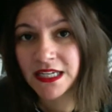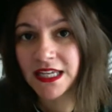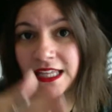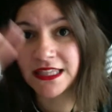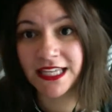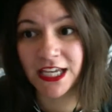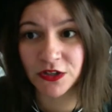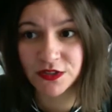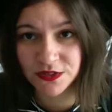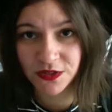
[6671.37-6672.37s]
in the
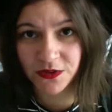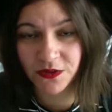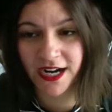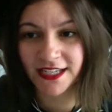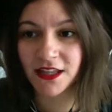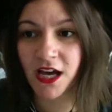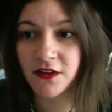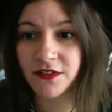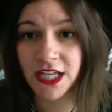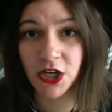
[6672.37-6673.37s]
inner circle. I
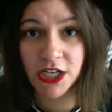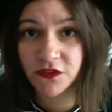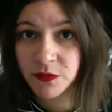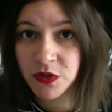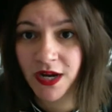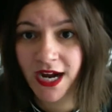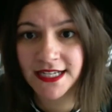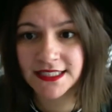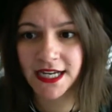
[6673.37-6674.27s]
love hearing from you guys.